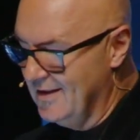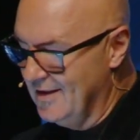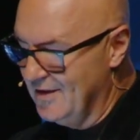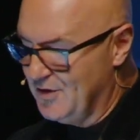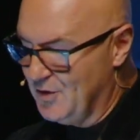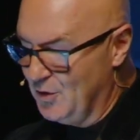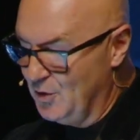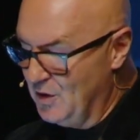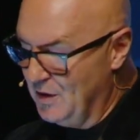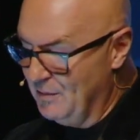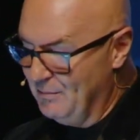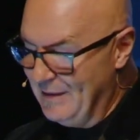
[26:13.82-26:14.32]

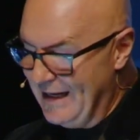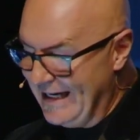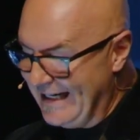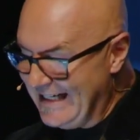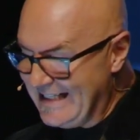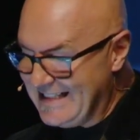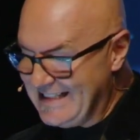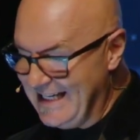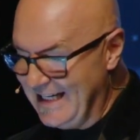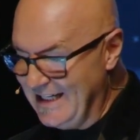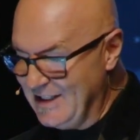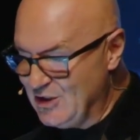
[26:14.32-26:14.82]
Through the
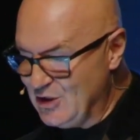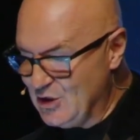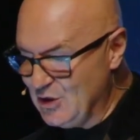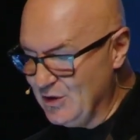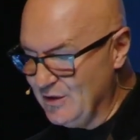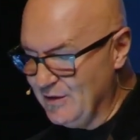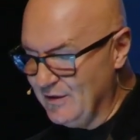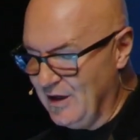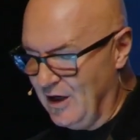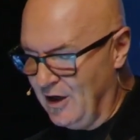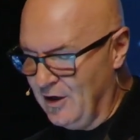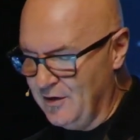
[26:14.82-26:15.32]
meditation
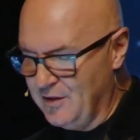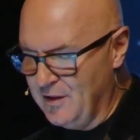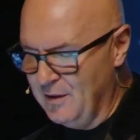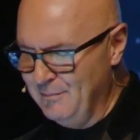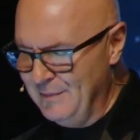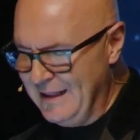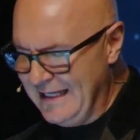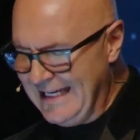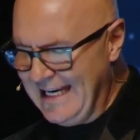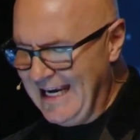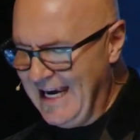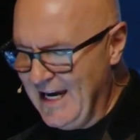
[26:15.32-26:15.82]
or the
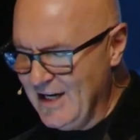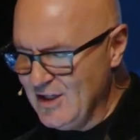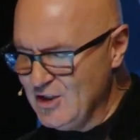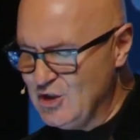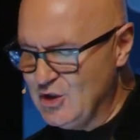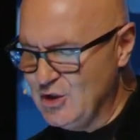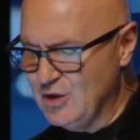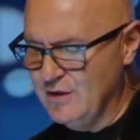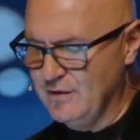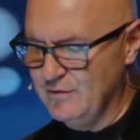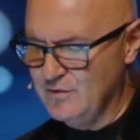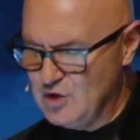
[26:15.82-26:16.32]

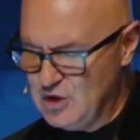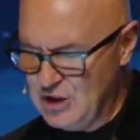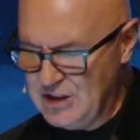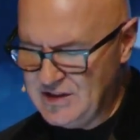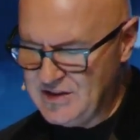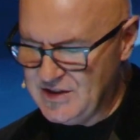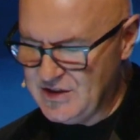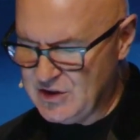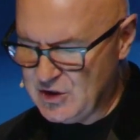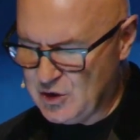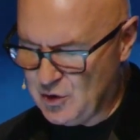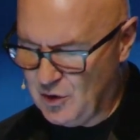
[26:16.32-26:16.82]
mediation of
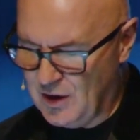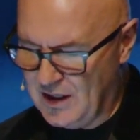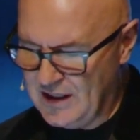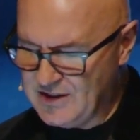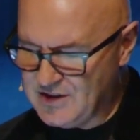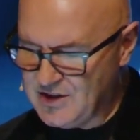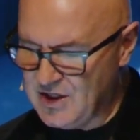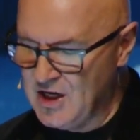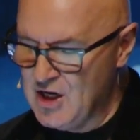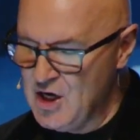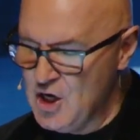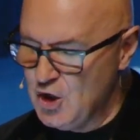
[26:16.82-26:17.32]
Jesus
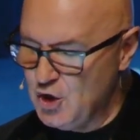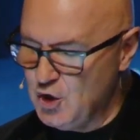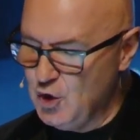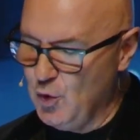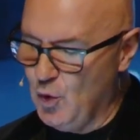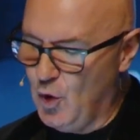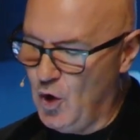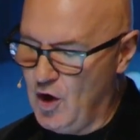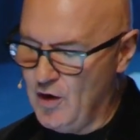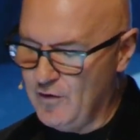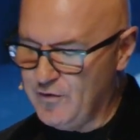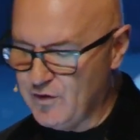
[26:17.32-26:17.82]
Christ,
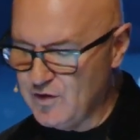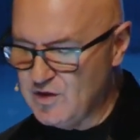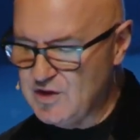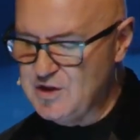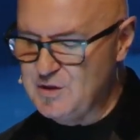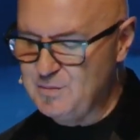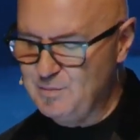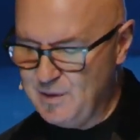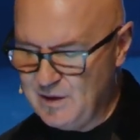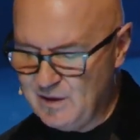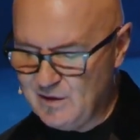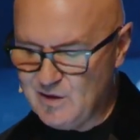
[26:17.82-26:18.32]
you offer
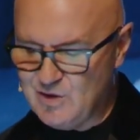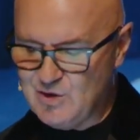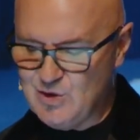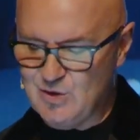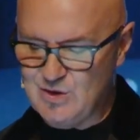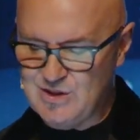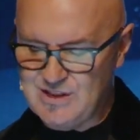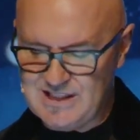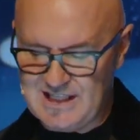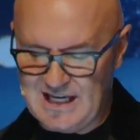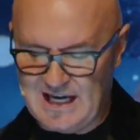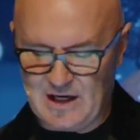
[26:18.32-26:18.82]
spiritual
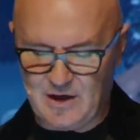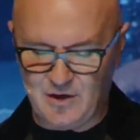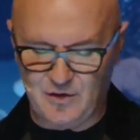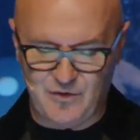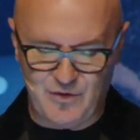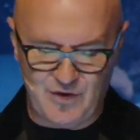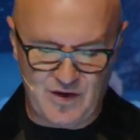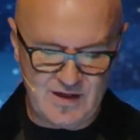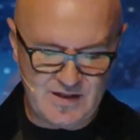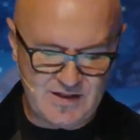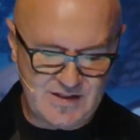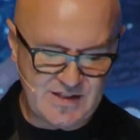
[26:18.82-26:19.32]

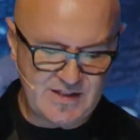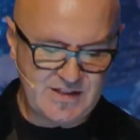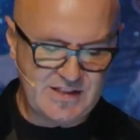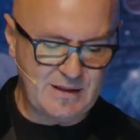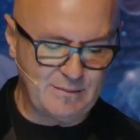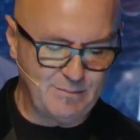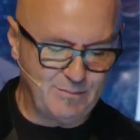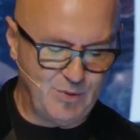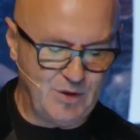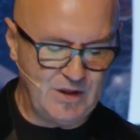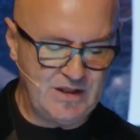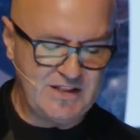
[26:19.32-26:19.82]
sacrifices
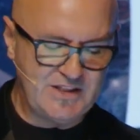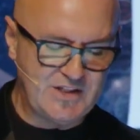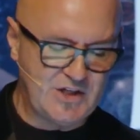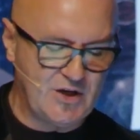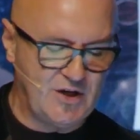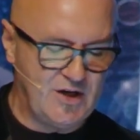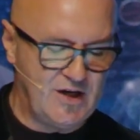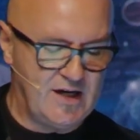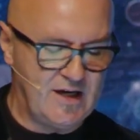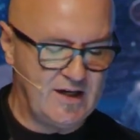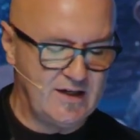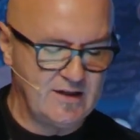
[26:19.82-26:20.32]
that please
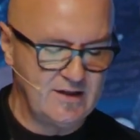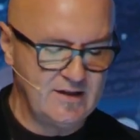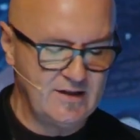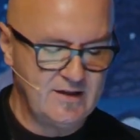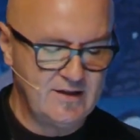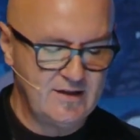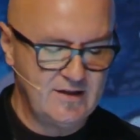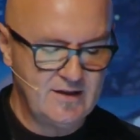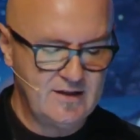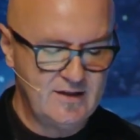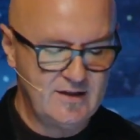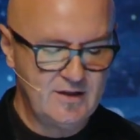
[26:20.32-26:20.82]
God.
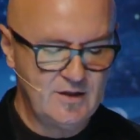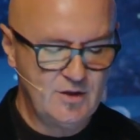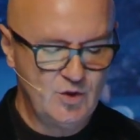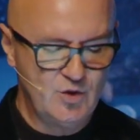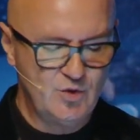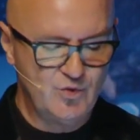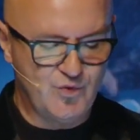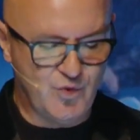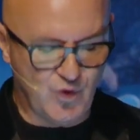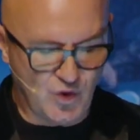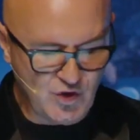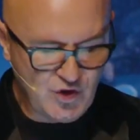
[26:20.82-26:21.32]

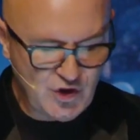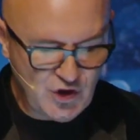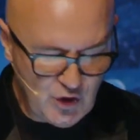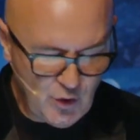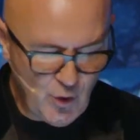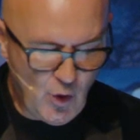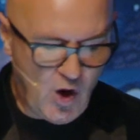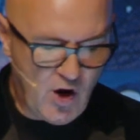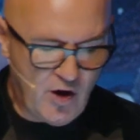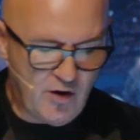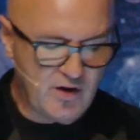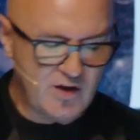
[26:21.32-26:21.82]
For
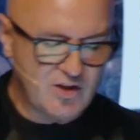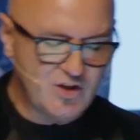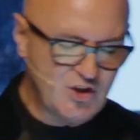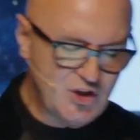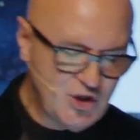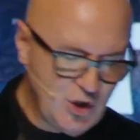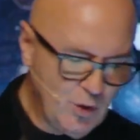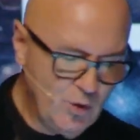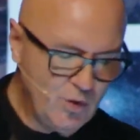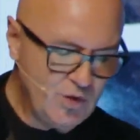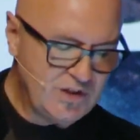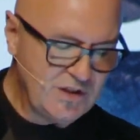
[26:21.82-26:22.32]
you are a
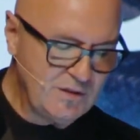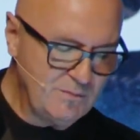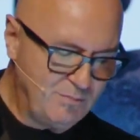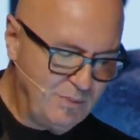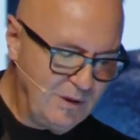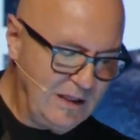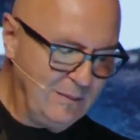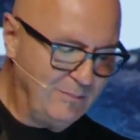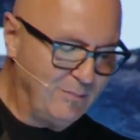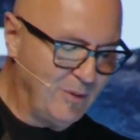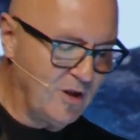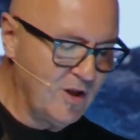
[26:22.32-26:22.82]
chosen
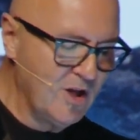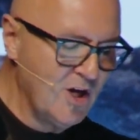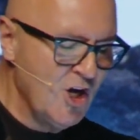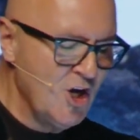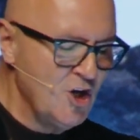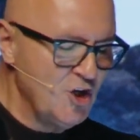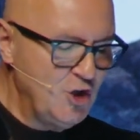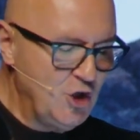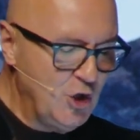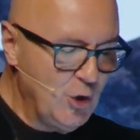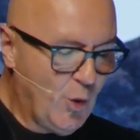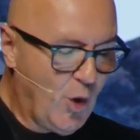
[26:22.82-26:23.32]
people.
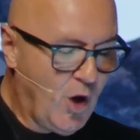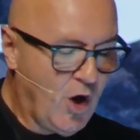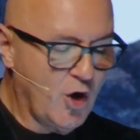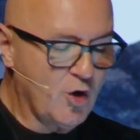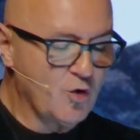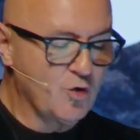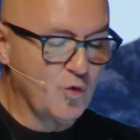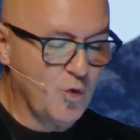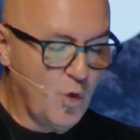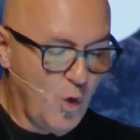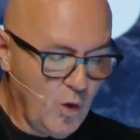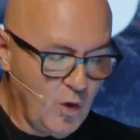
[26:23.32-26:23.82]
You
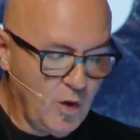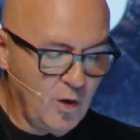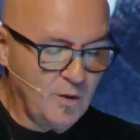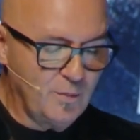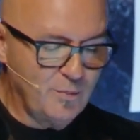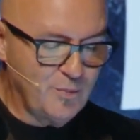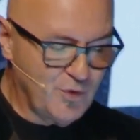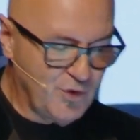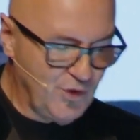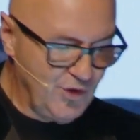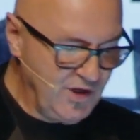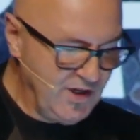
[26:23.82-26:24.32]
are royal
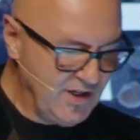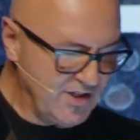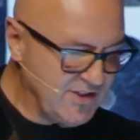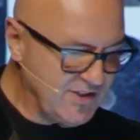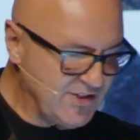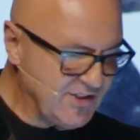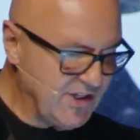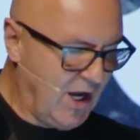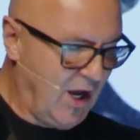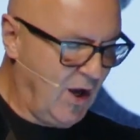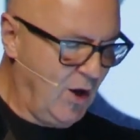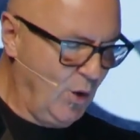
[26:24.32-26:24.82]

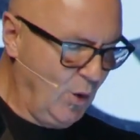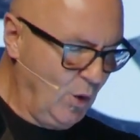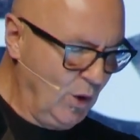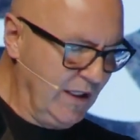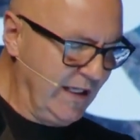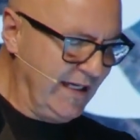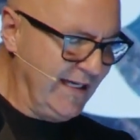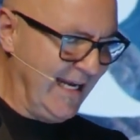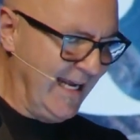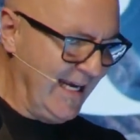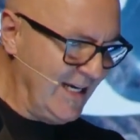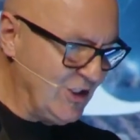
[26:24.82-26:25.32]
priests, a
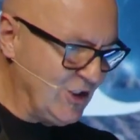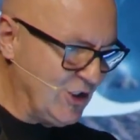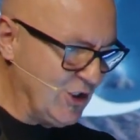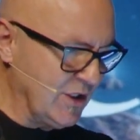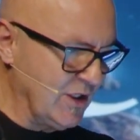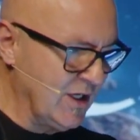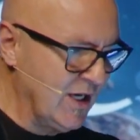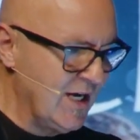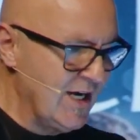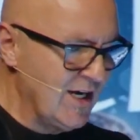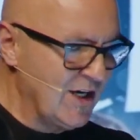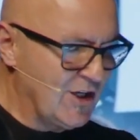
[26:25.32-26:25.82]
holy
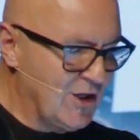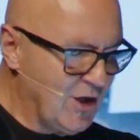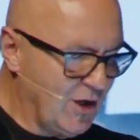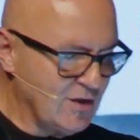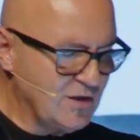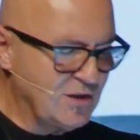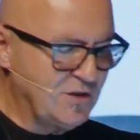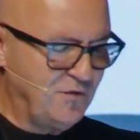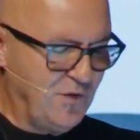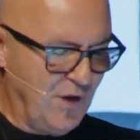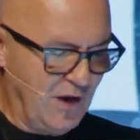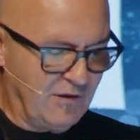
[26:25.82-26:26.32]
nation,
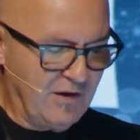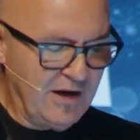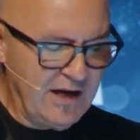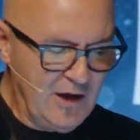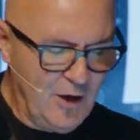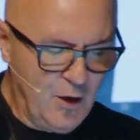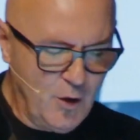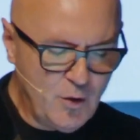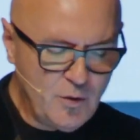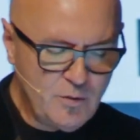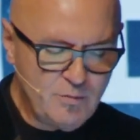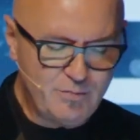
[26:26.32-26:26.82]
God's very
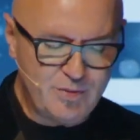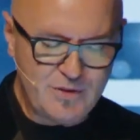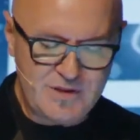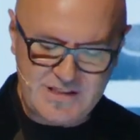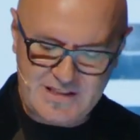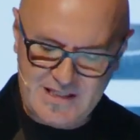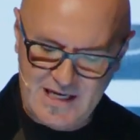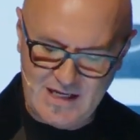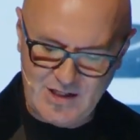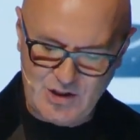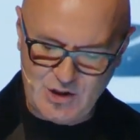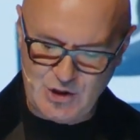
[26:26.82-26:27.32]
own
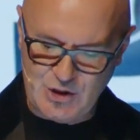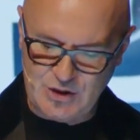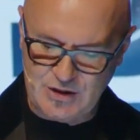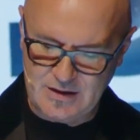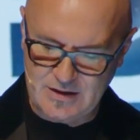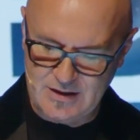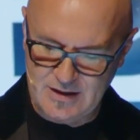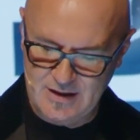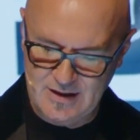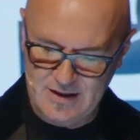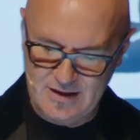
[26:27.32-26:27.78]
possession.